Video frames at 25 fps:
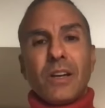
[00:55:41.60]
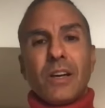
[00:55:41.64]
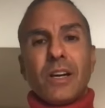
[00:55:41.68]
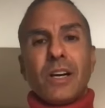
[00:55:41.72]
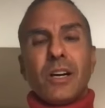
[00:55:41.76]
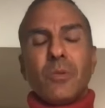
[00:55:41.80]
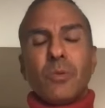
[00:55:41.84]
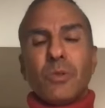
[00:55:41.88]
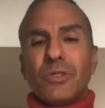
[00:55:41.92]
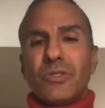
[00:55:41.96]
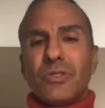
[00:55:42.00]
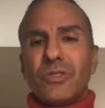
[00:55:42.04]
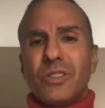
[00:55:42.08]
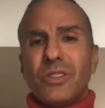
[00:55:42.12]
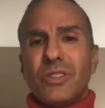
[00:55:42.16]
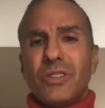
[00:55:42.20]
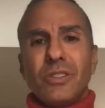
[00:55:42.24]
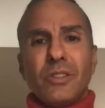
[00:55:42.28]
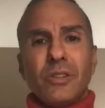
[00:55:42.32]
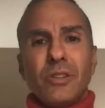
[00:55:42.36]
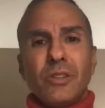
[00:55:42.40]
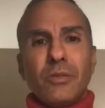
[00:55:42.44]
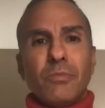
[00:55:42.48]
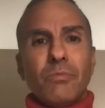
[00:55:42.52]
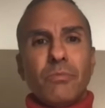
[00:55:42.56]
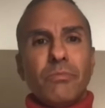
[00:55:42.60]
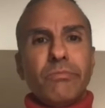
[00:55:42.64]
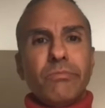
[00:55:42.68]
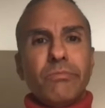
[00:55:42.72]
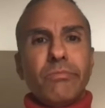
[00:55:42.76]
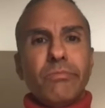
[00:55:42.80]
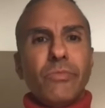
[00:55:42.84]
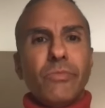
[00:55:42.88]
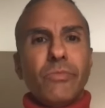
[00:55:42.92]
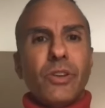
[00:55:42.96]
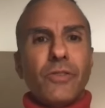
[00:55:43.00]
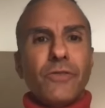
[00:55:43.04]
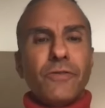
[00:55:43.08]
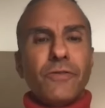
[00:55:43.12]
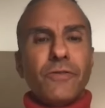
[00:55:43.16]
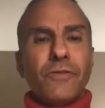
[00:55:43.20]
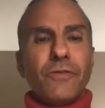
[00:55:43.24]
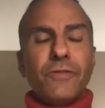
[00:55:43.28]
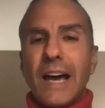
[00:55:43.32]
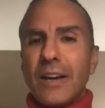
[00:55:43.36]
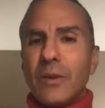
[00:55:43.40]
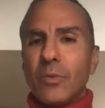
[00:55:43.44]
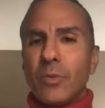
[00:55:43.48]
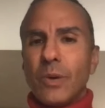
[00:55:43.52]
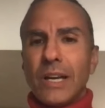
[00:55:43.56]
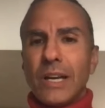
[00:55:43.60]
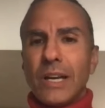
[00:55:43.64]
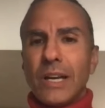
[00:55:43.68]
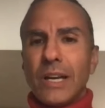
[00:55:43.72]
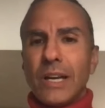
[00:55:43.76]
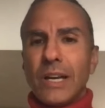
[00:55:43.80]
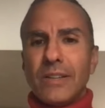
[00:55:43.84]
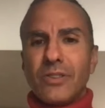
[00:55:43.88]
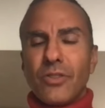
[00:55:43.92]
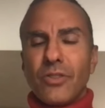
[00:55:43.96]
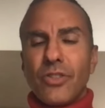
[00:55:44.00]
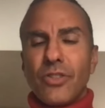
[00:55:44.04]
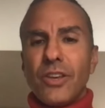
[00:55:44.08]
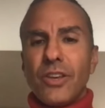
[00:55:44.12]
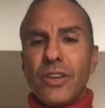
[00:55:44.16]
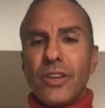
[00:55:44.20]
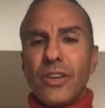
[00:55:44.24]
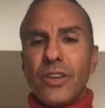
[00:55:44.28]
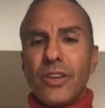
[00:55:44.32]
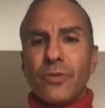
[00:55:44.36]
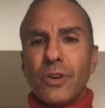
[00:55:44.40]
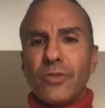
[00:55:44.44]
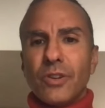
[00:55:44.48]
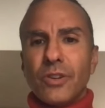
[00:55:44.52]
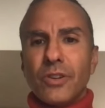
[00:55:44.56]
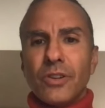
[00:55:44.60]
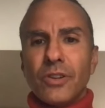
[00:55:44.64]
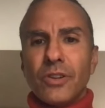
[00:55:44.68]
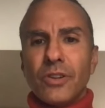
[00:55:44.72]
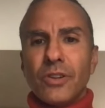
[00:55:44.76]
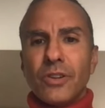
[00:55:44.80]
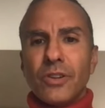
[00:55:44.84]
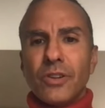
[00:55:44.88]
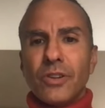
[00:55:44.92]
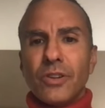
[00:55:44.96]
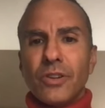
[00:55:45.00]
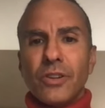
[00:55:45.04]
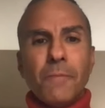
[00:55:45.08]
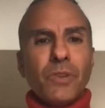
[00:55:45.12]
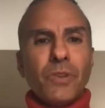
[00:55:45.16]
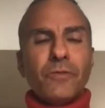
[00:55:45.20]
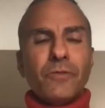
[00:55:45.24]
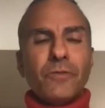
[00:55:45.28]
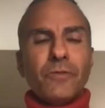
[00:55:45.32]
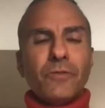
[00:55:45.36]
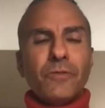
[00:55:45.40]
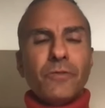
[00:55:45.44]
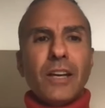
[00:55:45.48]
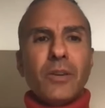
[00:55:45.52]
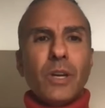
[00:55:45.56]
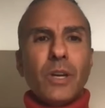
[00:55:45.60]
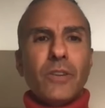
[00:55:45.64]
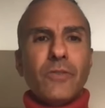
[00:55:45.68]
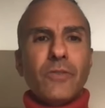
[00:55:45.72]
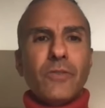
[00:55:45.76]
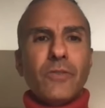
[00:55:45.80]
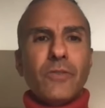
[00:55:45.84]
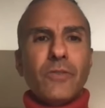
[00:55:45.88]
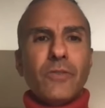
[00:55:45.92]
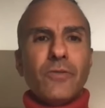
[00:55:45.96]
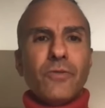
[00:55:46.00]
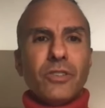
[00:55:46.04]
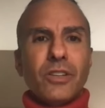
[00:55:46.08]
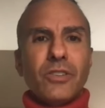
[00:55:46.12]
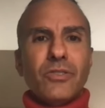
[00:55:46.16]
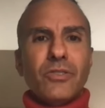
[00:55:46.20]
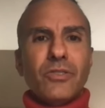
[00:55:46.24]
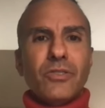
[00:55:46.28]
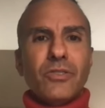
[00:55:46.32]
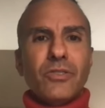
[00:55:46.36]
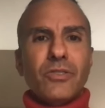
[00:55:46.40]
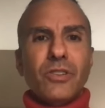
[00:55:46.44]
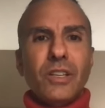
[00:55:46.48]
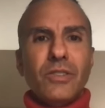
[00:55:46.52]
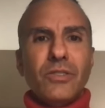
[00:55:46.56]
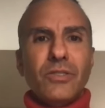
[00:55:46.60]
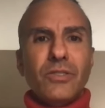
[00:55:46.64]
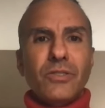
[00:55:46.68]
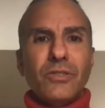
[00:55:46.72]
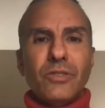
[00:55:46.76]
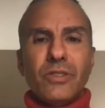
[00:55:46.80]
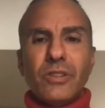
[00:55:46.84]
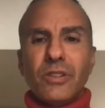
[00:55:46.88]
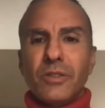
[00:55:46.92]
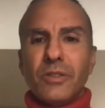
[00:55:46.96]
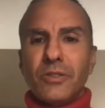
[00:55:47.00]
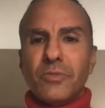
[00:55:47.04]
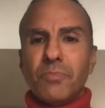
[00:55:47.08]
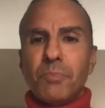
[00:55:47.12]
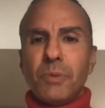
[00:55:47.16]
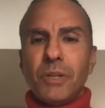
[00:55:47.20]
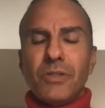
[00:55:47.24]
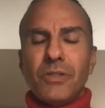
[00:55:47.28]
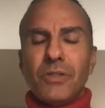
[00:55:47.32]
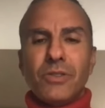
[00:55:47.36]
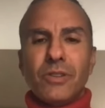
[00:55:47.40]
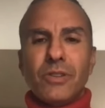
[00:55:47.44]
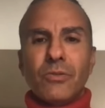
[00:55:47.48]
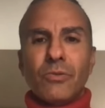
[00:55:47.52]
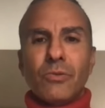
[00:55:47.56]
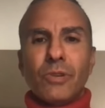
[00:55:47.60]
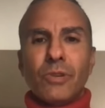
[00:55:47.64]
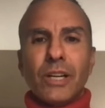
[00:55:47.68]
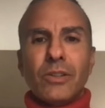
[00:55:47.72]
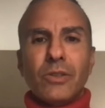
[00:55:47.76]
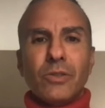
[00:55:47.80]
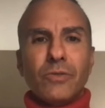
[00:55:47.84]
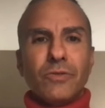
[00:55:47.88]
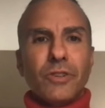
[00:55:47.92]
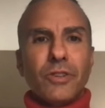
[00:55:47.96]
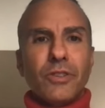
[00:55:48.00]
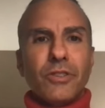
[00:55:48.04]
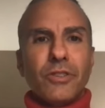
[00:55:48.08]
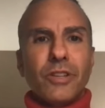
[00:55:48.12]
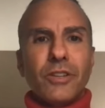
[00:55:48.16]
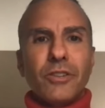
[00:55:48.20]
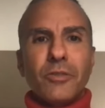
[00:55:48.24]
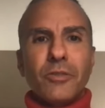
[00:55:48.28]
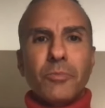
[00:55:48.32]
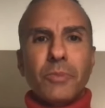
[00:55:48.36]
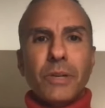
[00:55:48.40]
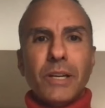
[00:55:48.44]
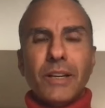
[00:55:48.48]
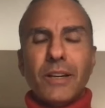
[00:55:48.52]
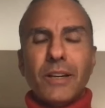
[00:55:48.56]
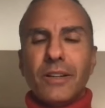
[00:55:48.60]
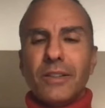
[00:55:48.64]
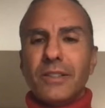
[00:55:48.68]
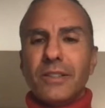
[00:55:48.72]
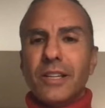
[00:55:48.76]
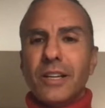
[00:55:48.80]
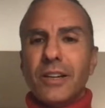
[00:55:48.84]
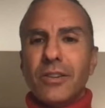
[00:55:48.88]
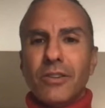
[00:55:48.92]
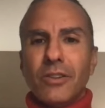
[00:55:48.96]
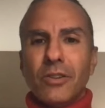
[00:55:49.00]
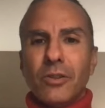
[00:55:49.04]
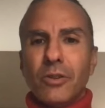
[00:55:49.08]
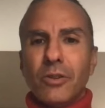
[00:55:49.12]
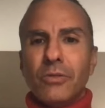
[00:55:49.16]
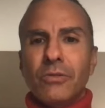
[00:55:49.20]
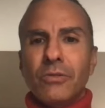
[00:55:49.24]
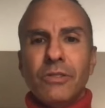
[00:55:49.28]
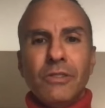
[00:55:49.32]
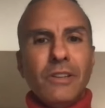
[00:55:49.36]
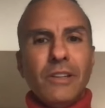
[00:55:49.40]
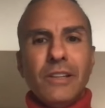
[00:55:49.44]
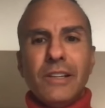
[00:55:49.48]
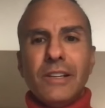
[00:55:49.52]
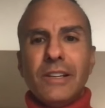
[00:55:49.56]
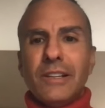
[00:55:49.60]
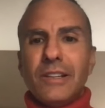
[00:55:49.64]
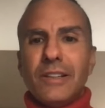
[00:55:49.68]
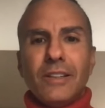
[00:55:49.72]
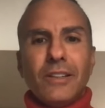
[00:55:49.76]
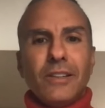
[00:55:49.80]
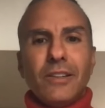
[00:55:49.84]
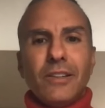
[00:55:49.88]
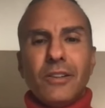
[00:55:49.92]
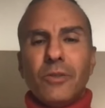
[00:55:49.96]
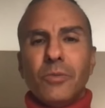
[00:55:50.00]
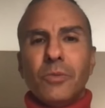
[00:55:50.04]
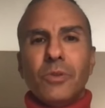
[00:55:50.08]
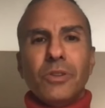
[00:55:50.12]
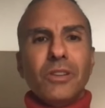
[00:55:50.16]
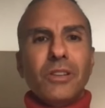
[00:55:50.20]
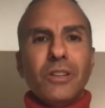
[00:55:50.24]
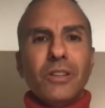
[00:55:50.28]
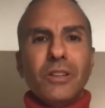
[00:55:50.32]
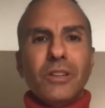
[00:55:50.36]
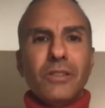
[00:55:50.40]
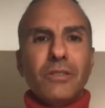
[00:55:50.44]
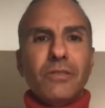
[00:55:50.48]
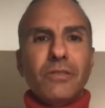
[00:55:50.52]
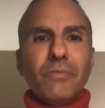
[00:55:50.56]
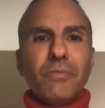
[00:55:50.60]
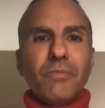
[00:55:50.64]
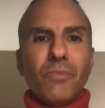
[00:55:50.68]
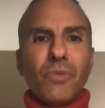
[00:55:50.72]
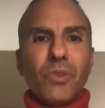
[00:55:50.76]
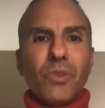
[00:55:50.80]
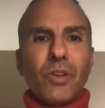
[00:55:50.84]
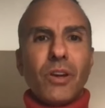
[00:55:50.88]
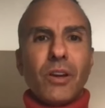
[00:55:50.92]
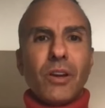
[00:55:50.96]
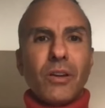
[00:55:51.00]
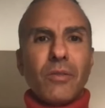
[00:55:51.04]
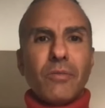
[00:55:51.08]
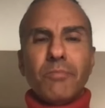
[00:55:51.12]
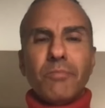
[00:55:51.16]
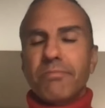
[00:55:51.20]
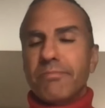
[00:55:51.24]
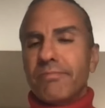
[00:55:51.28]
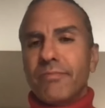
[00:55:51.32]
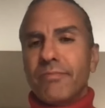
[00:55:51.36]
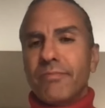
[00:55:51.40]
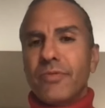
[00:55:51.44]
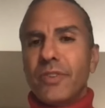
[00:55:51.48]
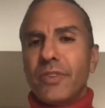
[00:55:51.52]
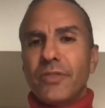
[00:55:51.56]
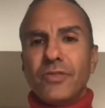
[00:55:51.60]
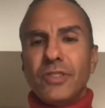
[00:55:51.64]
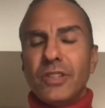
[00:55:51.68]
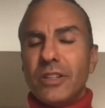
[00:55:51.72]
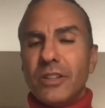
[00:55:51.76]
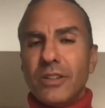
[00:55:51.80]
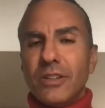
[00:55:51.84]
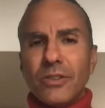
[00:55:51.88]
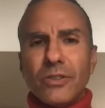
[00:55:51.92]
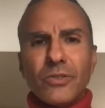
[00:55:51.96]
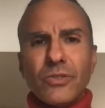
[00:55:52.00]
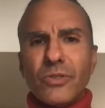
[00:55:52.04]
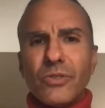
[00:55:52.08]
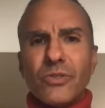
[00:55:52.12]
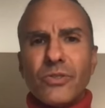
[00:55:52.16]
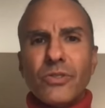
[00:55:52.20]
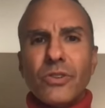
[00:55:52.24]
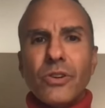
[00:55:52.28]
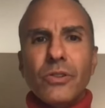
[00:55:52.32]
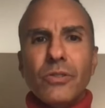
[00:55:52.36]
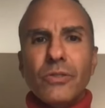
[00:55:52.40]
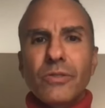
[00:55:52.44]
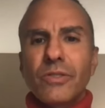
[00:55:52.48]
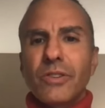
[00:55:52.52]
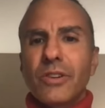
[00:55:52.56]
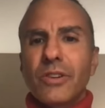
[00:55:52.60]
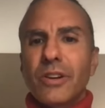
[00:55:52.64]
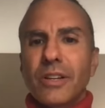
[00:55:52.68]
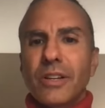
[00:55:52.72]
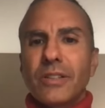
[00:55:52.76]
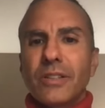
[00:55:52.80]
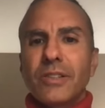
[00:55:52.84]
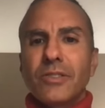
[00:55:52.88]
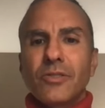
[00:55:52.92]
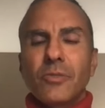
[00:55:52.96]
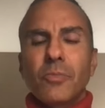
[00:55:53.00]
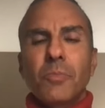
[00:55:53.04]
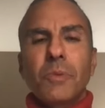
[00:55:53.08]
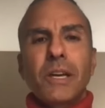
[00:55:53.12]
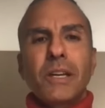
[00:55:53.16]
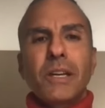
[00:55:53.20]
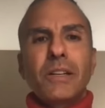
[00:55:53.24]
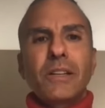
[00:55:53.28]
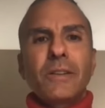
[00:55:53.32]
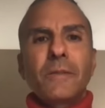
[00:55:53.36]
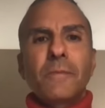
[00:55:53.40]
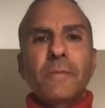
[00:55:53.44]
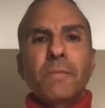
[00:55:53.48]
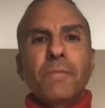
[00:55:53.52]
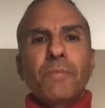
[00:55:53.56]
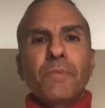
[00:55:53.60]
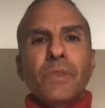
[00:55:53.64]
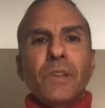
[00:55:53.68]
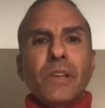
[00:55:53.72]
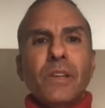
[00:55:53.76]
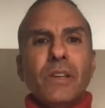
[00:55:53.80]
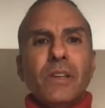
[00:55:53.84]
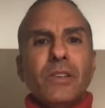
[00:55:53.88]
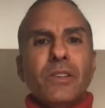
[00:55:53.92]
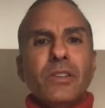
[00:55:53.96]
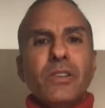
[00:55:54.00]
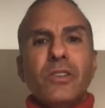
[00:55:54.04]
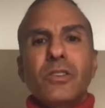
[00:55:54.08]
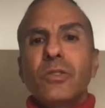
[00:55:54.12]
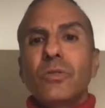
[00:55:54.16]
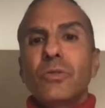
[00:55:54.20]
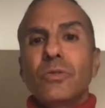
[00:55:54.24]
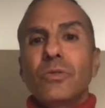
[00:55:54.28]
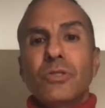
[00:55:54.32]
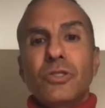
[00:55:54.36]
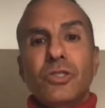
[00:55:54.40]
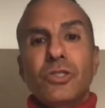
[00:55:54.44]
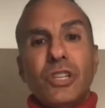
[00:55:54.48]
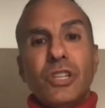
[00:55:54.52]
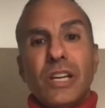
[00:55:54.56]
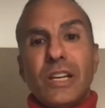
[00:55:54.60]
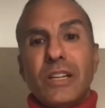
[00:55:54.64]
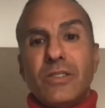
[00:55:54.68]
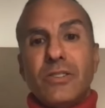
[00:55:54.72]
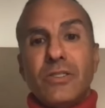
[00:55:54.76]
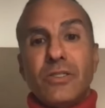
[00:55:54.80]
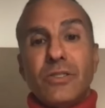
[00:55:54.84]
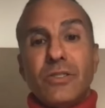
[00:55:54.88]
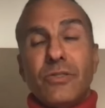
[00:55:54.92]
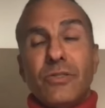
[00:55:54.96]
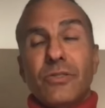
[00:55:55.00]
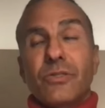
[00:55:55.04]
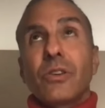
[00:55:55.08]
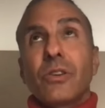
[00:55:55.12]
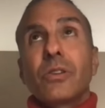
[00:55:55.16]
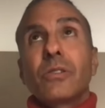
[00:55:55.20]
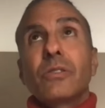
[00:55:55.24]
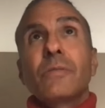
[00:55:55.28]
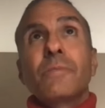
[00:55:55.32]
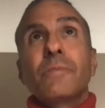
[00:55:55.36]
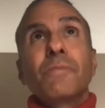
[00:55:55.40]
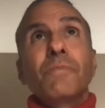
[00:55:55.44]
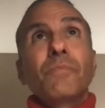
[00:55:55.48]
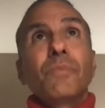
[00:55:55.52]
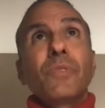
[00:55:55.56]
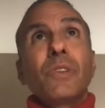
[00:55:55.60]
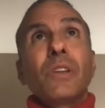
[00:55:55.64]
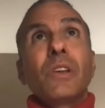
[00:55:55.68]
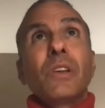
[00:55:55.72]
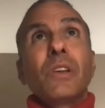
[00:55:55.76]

Uh, we're seeing the the flyways, the Thief River flyway for ducks and geese is going to be sitting right over Thunder Bay, Ontario. You know, within um, 50 years or so, they're anticipating huge changes. So